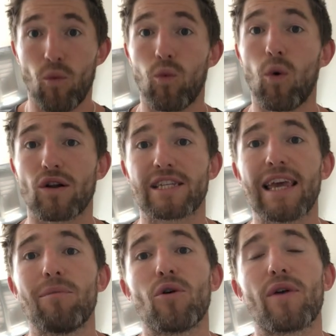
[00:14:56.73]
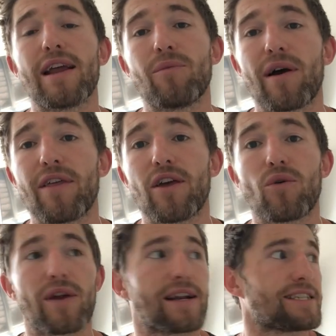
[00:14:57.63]
what team you're in, whether
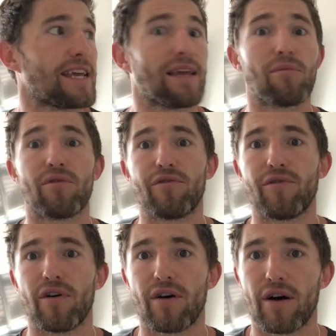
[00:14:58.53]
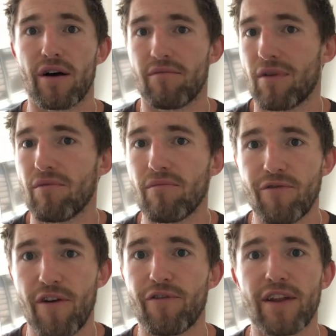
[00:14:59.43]
you're in a team of
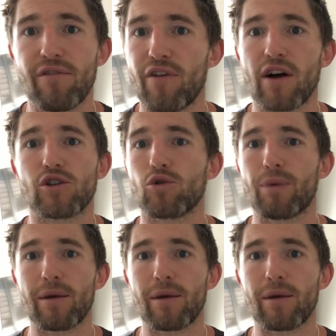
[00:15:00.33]
50 virtual